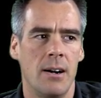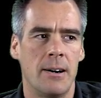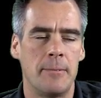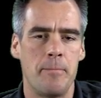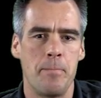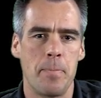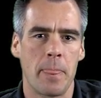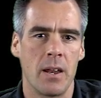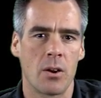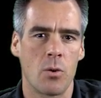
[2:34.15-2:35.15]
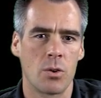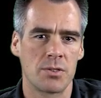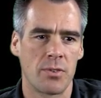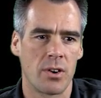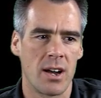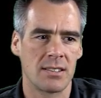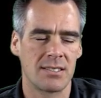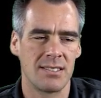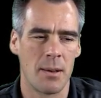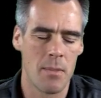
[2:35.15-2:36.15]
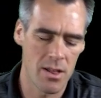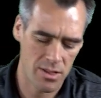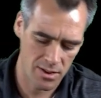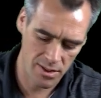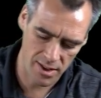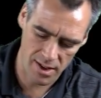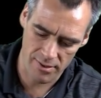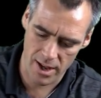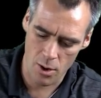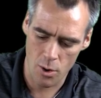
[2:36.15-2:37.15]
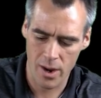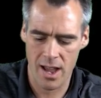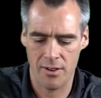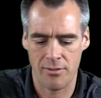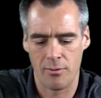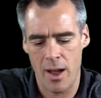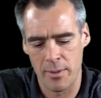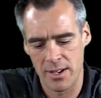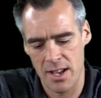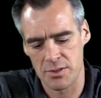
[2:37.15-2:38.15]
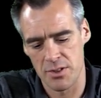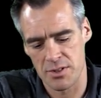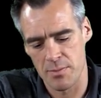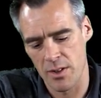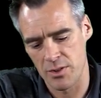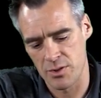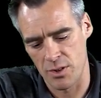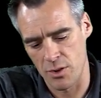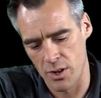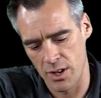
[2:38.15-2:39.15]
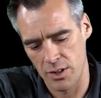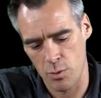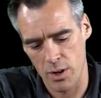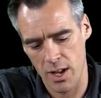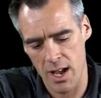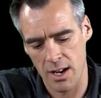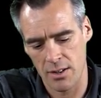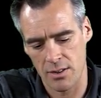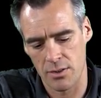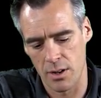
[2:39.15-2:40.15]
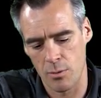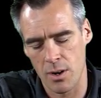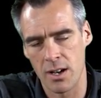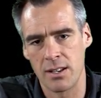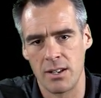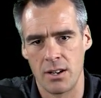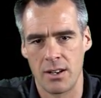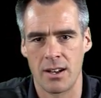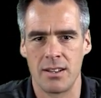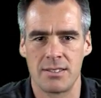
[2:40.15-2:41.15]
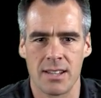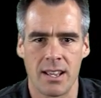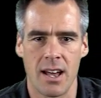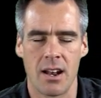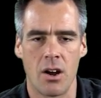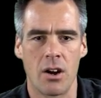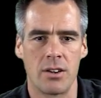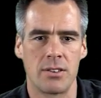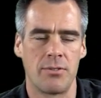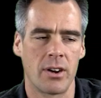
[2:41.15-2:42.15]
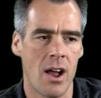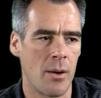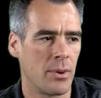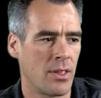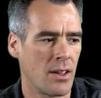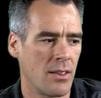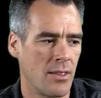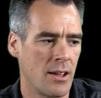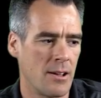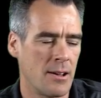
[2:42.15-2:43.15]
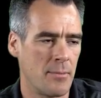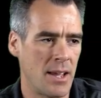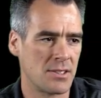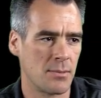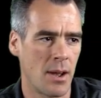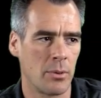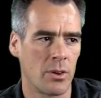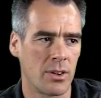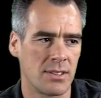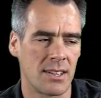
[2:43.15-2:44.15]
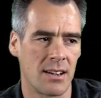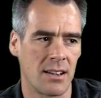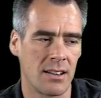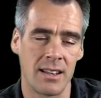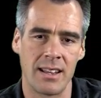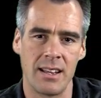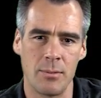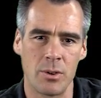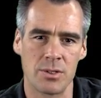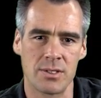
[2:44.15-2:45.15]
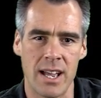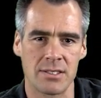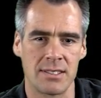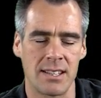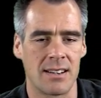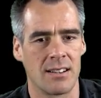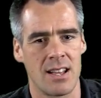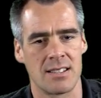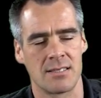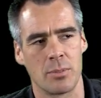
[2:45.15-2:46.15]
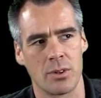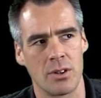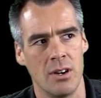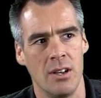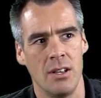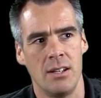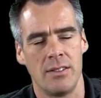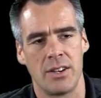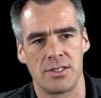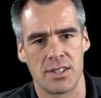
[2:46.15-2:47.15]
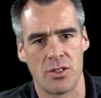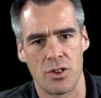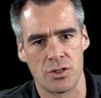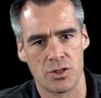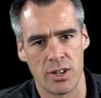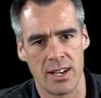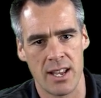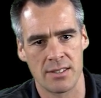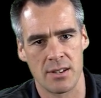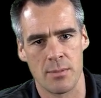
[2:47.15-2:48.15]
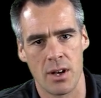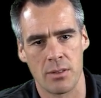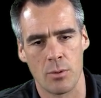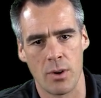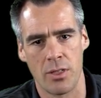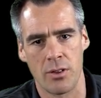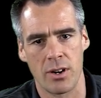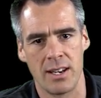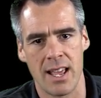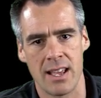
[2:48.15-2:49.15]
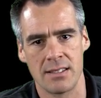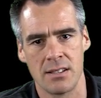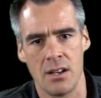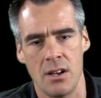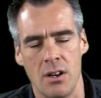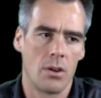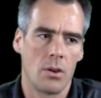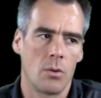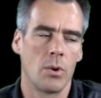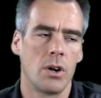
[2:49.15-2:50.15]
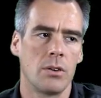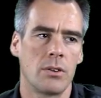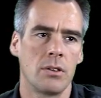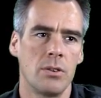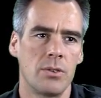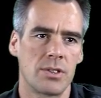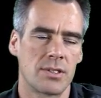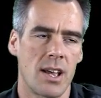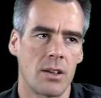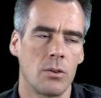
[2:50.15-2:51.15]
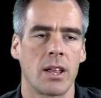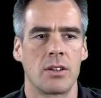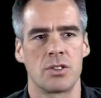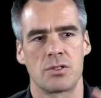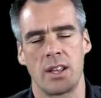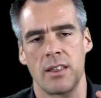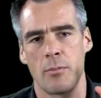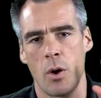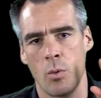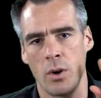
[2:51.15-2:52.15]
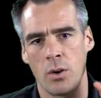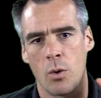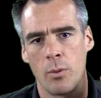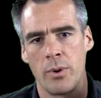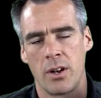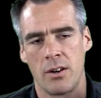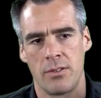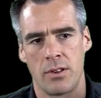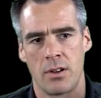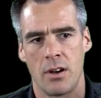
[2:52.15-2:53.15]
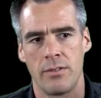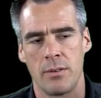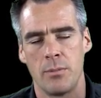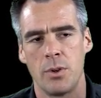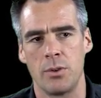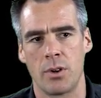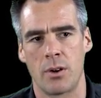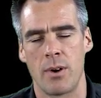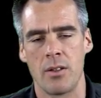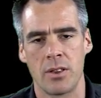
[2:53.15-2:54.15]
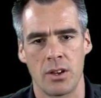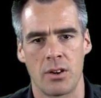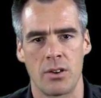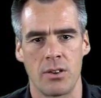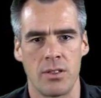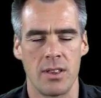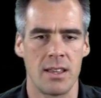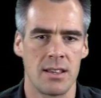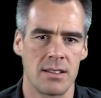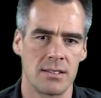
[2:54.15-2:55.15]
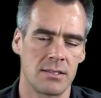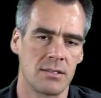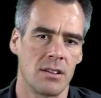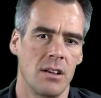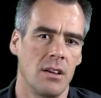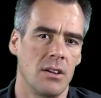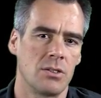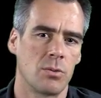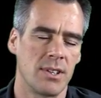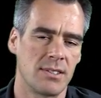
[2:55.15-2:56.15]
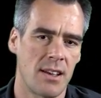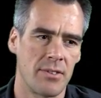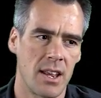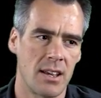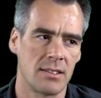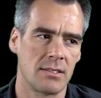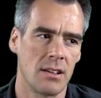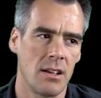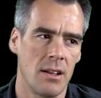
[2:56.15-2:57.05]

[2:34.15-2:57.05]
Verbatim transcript: Um, and of course, for us, the month you think of like, oh, we got how many days are in this month? Is it 30, 28, 31? You know, you got, it's like kind of hard to figure out. But the, the um, ancient Babylonians did it, uh, and the Hebrews actually did it a lot simpler. They just said there's 30 days in a month. But why 30 days? Well, the lunar cycle, like just thinking about one orbit of the of the moon around the Earth is 27 days.